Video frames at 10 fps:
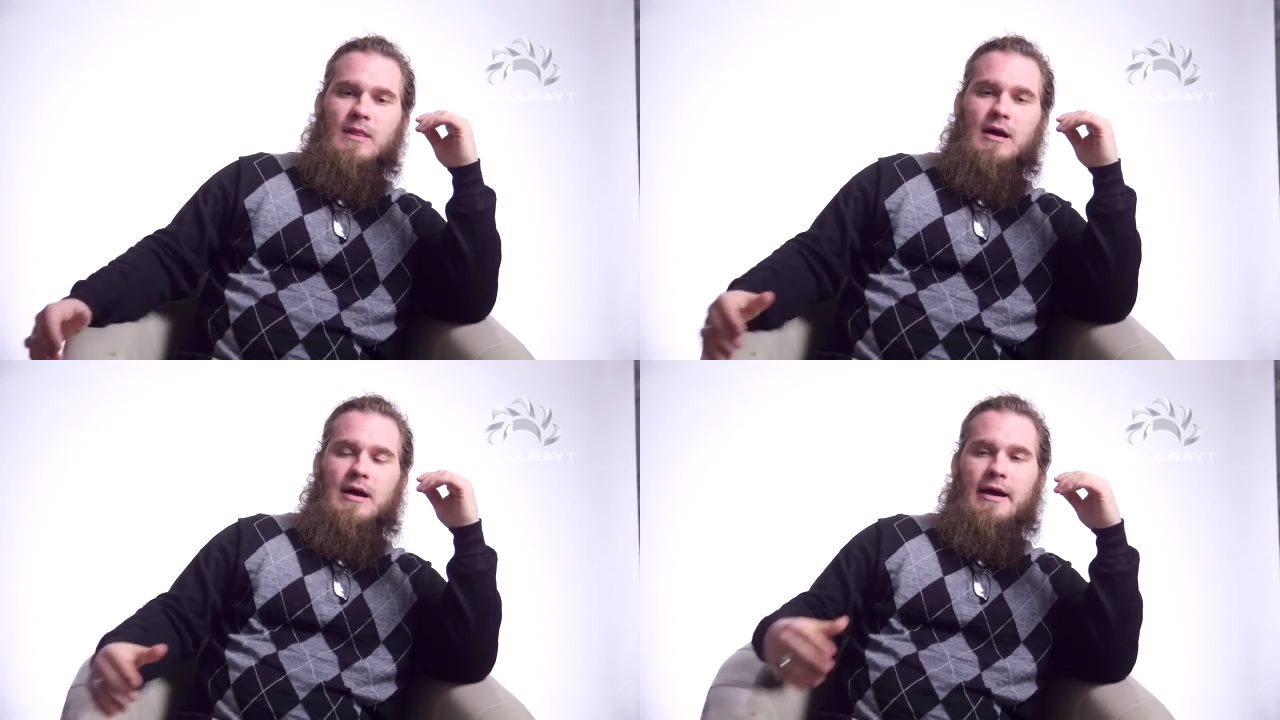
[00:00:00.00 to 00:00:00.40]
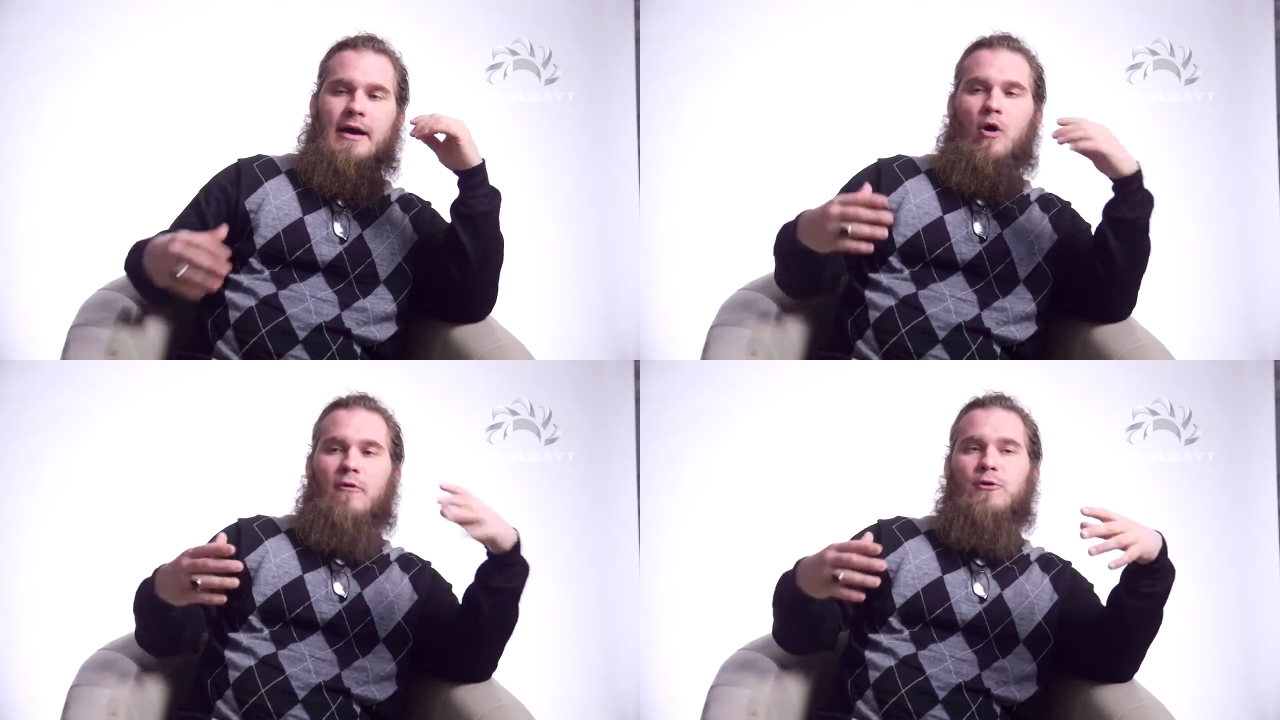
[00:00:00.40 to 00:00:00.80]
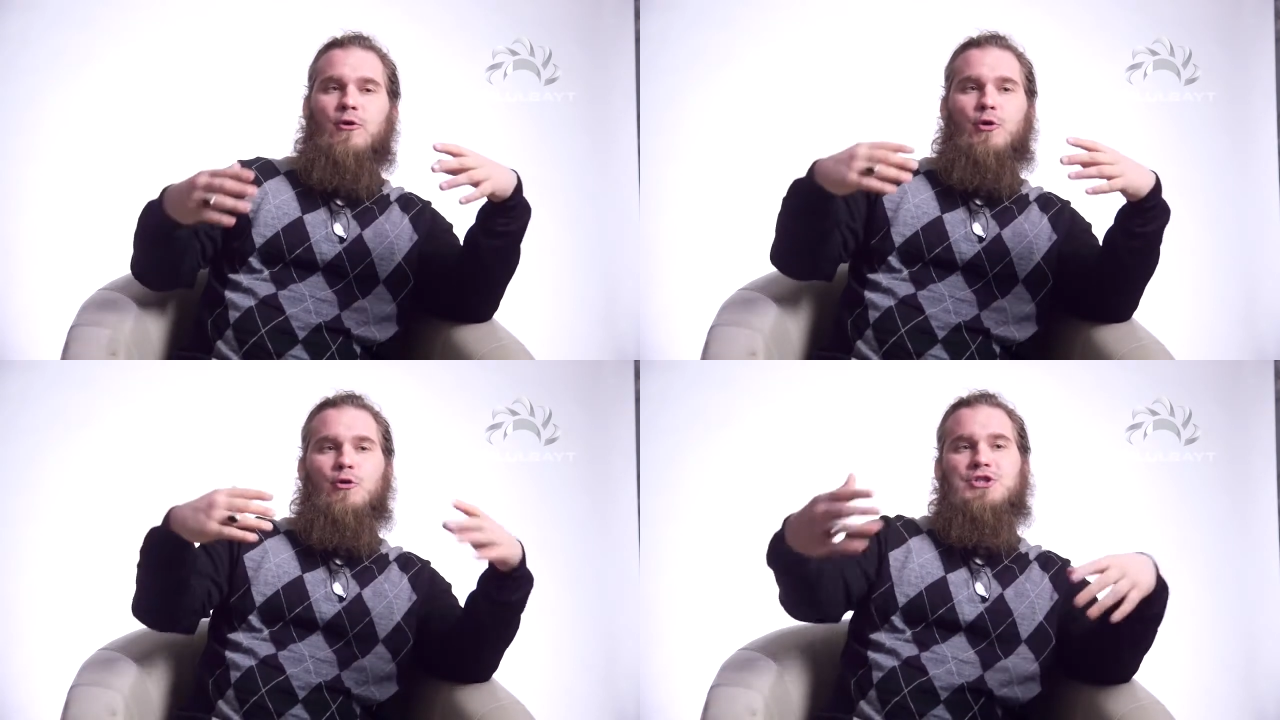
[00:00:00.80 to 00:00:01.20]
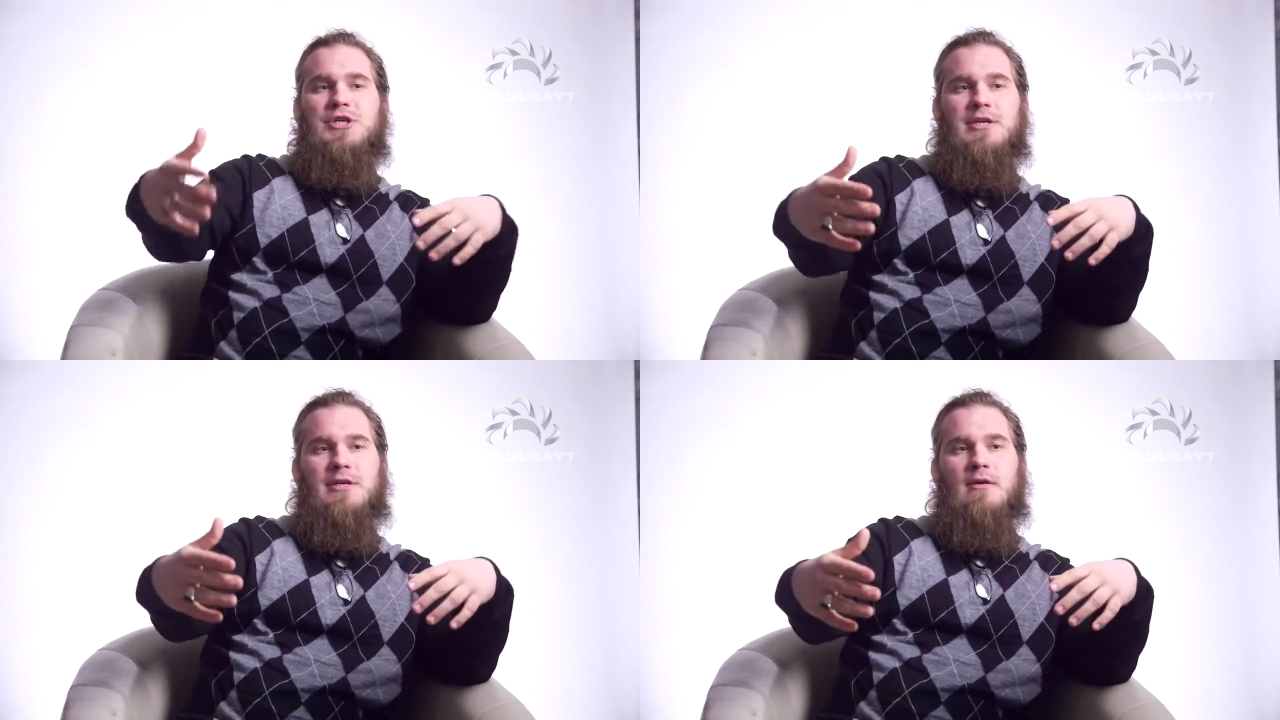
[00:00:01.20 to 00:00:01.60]
I offer new
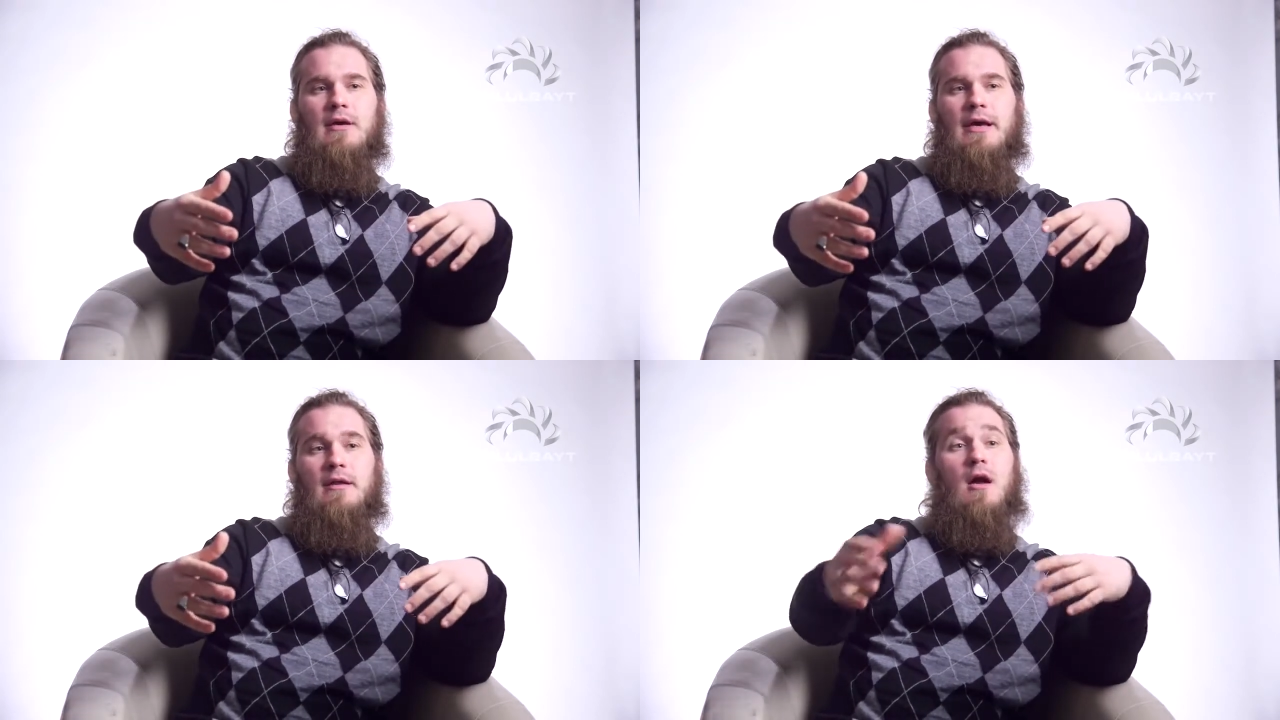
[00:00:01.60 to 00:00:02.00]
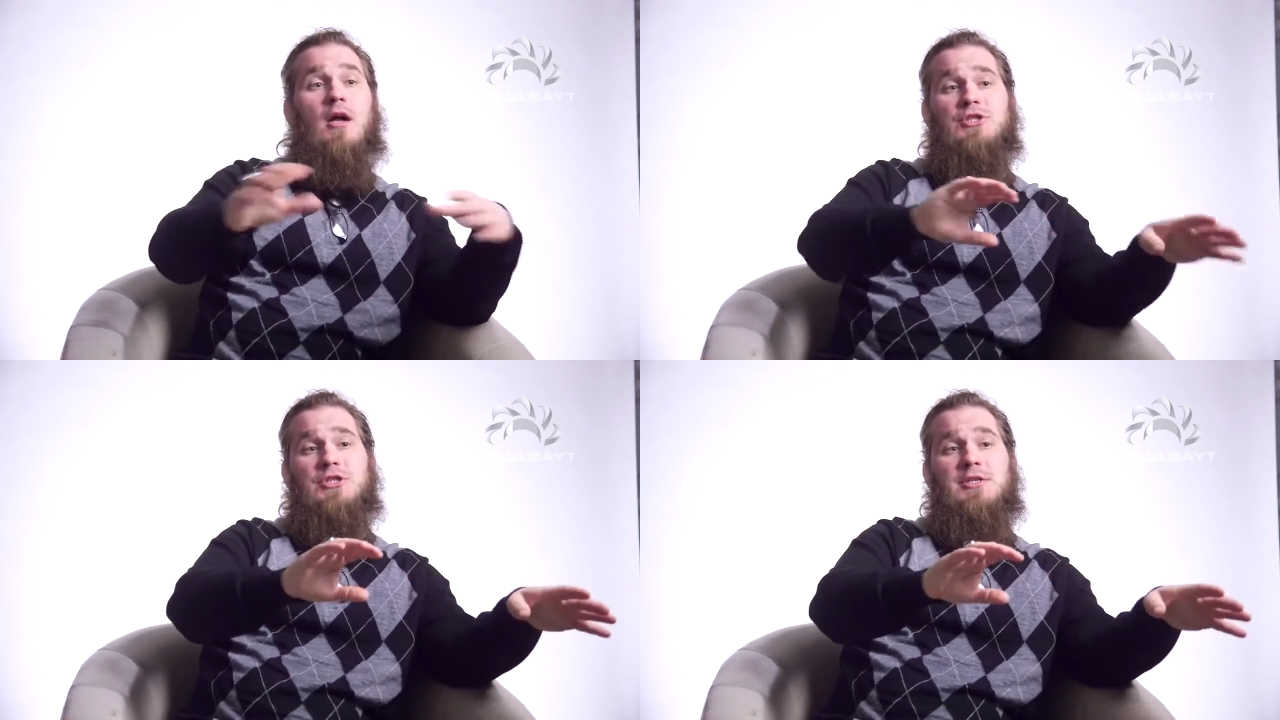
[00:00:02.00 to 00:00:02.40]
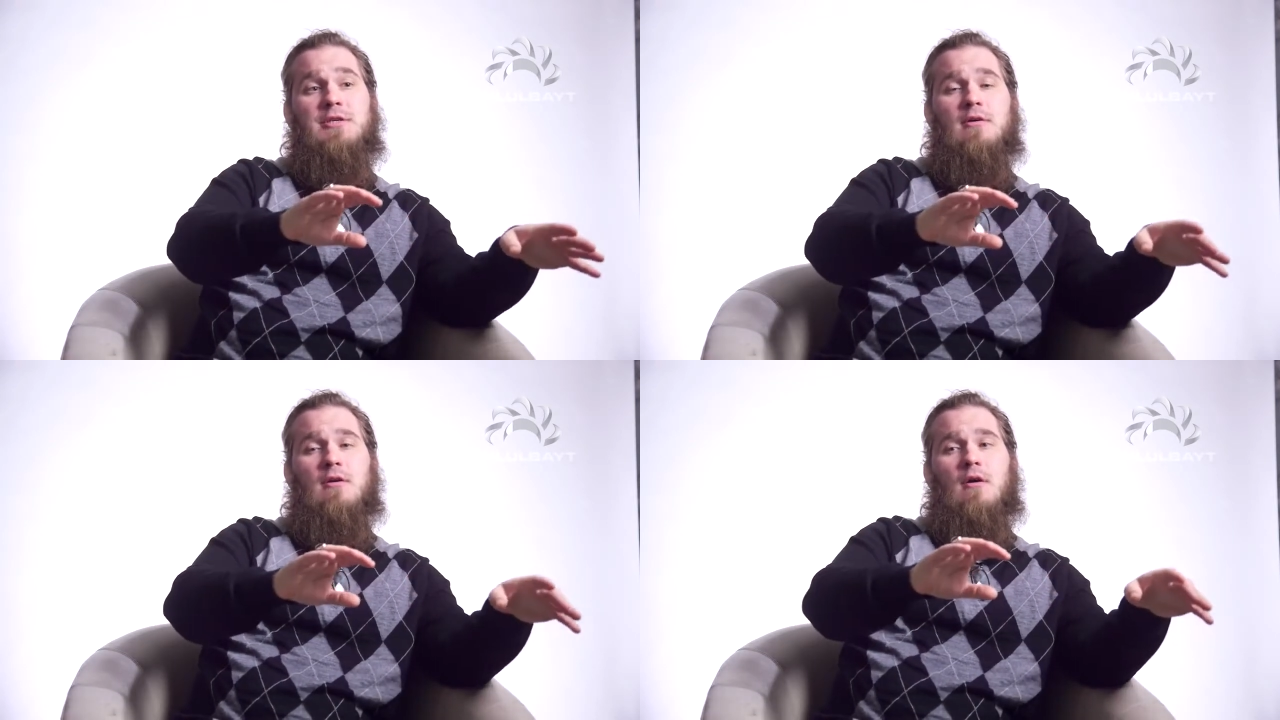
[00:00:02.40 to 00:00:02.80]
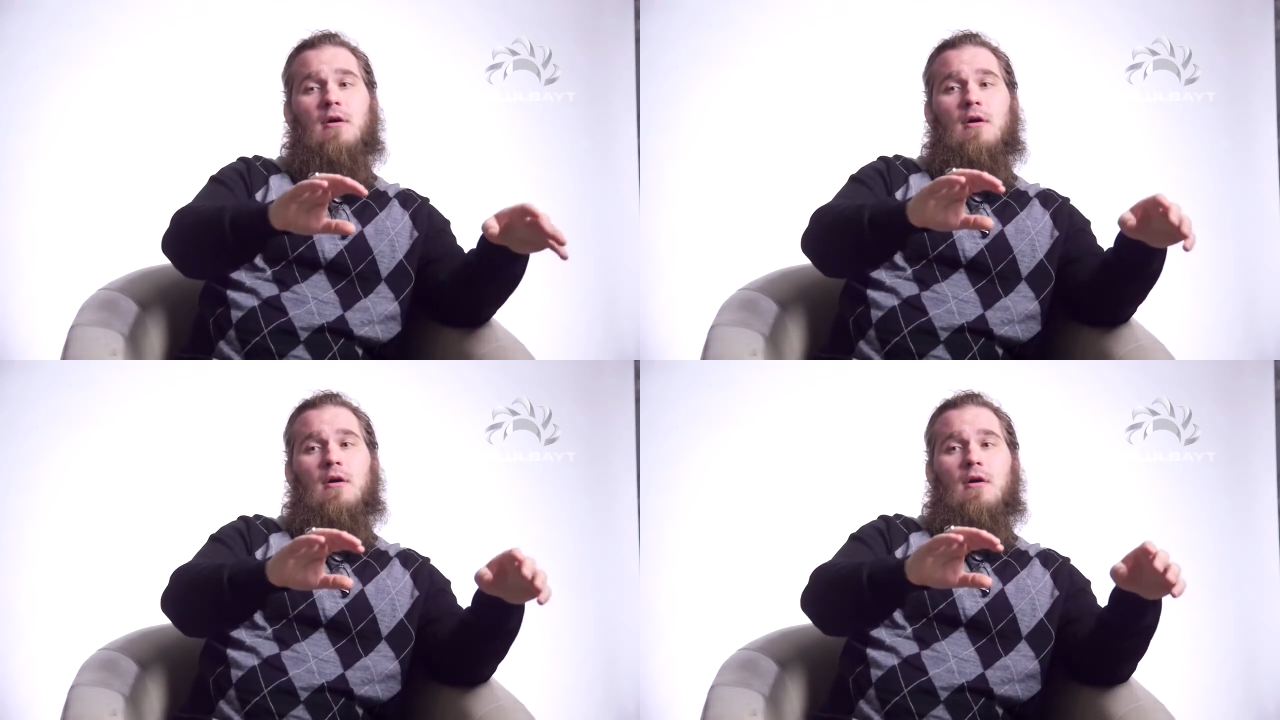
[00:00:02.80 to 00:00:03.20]
Shi'i and non-Shi'i
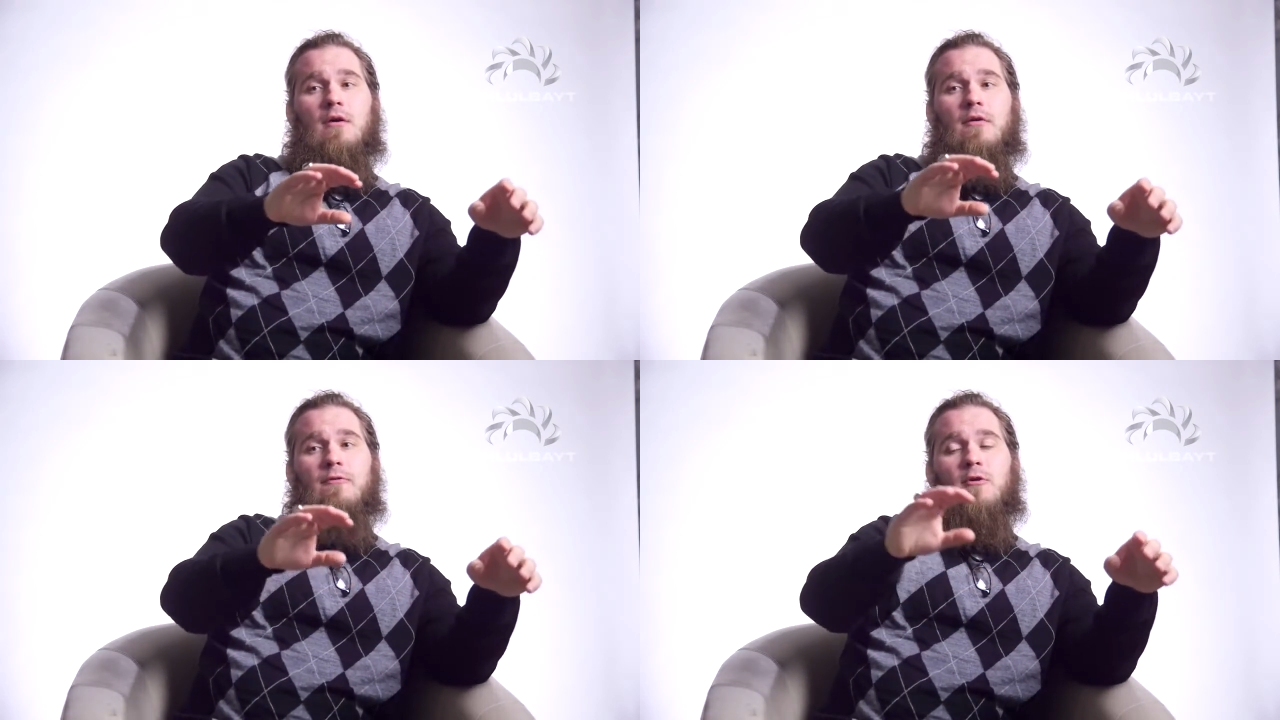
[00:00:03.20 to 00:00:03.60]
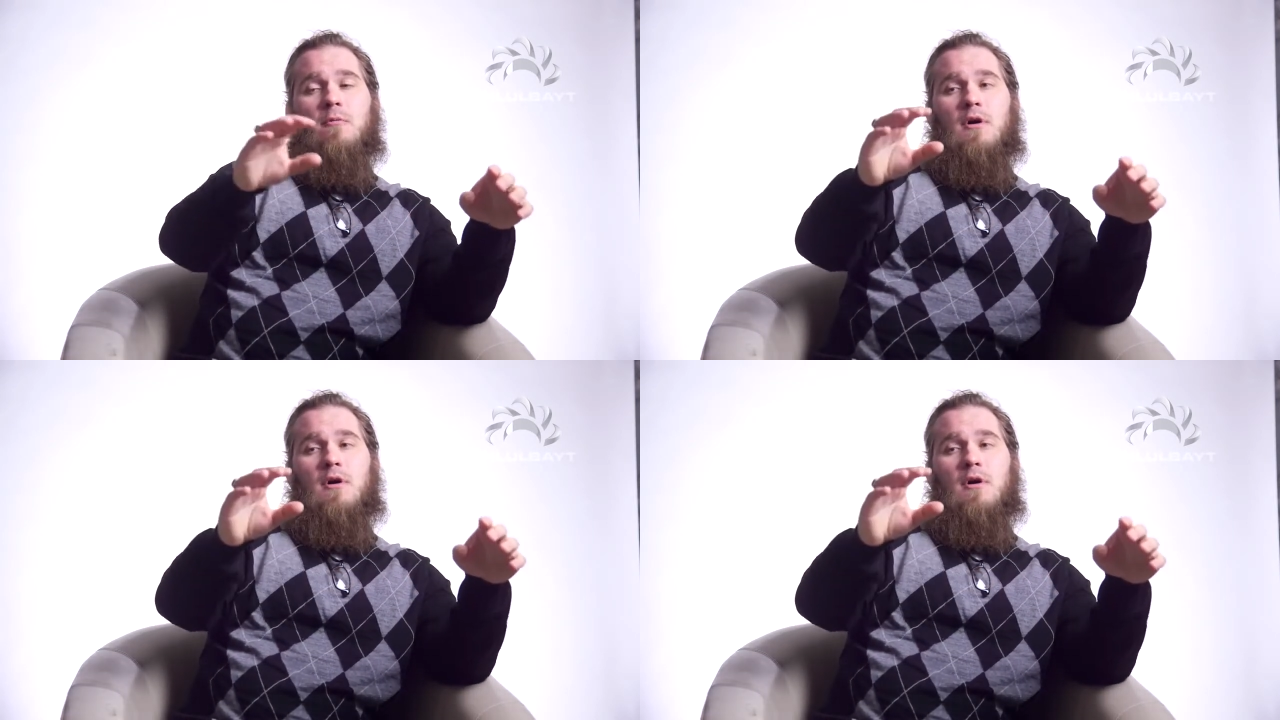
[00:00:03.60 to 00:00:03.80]
from